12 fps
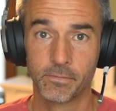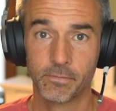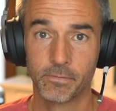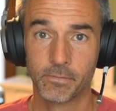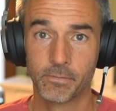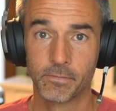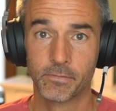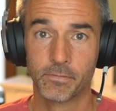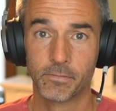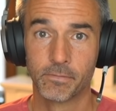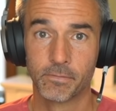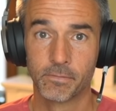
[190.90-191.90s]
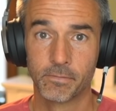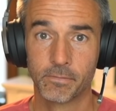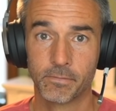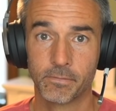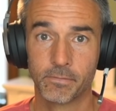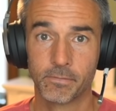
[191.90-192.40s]

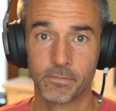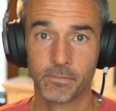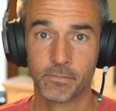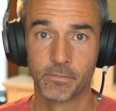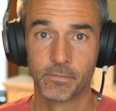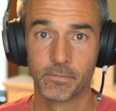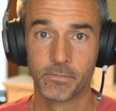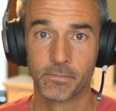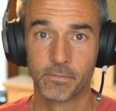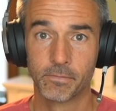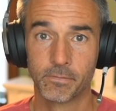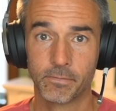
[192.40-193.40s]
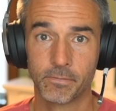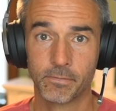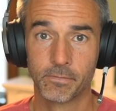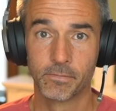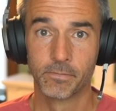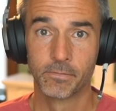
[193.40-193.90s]

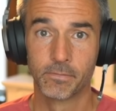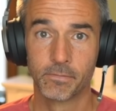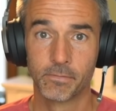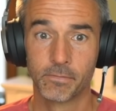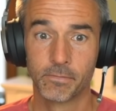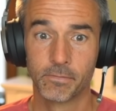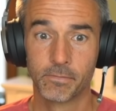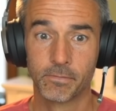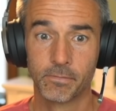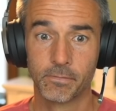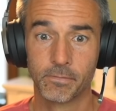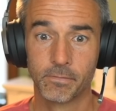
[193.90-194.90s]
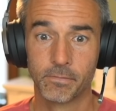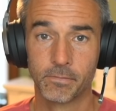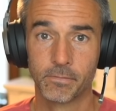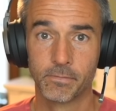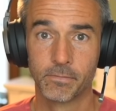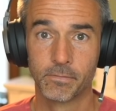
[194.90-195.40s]

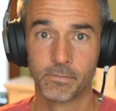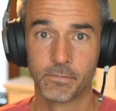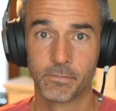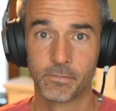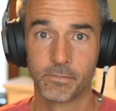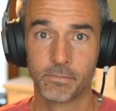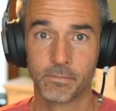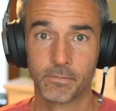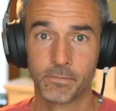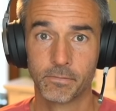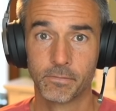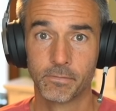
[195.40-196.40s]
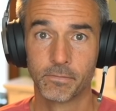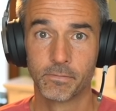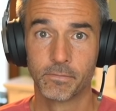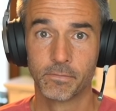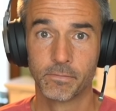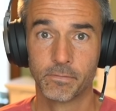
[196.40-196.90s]

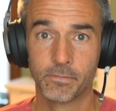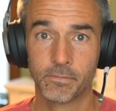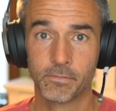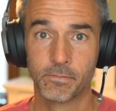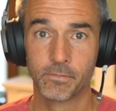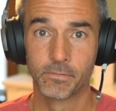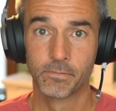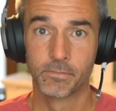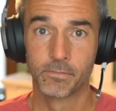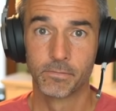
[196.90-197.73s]
(silent)